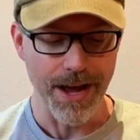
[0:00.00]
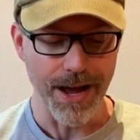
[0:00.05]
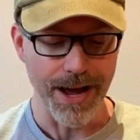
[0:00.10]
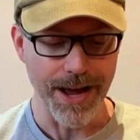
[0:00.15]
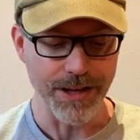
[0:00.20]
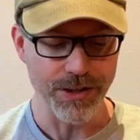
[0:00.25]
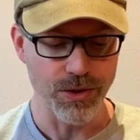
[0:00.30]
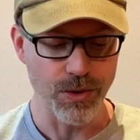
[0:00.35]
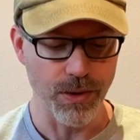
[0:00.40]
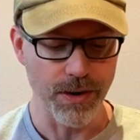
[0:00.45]

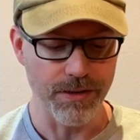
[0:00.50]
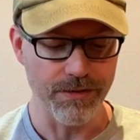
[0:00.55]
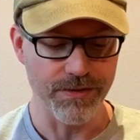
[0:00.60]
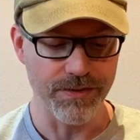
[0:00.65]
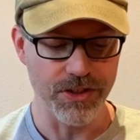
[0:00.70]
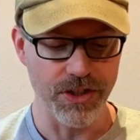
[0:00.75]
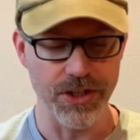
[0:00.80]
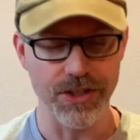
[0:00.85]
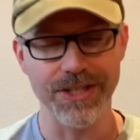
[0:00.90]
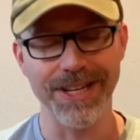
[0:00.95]
I sort
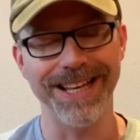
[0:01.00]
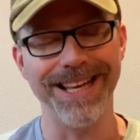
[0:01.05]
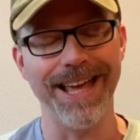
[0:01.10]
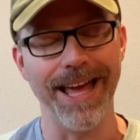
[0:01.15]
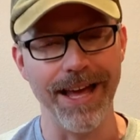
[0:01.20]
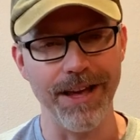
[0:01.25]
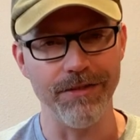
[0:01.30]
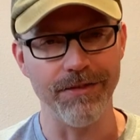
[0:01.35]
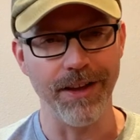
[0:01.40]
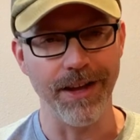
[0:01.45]
of just
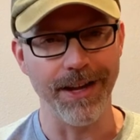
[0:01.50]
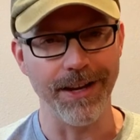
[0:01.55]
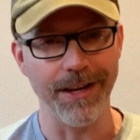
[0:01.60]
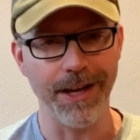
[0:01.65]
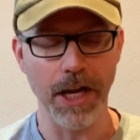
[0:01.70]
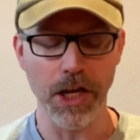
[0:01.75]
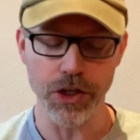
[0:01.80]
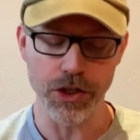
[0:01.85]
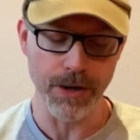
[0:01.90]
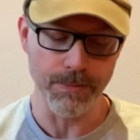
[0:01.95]
gave
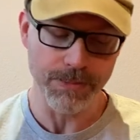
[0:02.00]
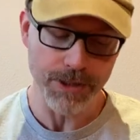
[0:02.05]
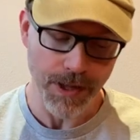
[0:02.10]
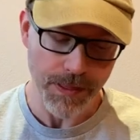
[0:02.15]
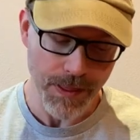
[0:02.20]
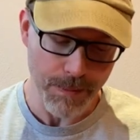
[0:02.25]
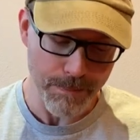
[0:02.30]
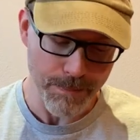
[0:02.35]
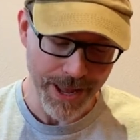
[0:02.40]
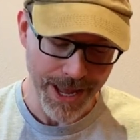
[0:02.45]
in, jumped
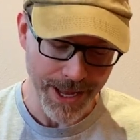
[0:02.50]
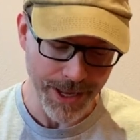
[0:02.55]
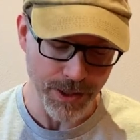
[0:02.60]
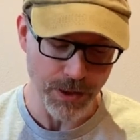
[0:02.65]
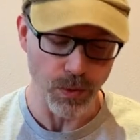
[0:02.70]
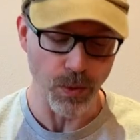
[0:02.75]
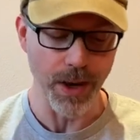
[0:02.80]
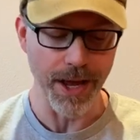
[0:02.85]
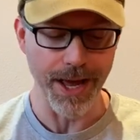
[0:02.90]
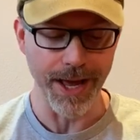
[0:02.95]
on the
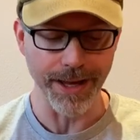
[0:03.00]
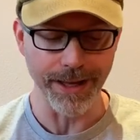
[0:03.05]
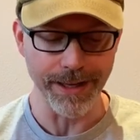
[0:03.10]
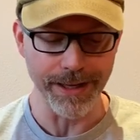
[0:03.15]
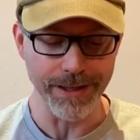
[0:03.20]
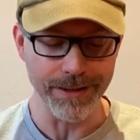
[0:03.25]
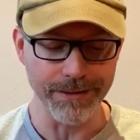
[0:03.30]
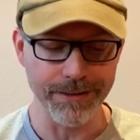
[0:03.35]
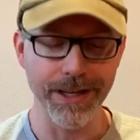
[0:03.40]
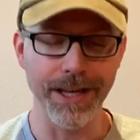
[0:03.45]

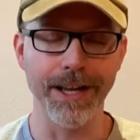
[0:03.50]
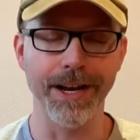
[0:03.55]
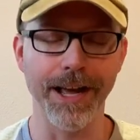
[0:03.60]
bandwagon,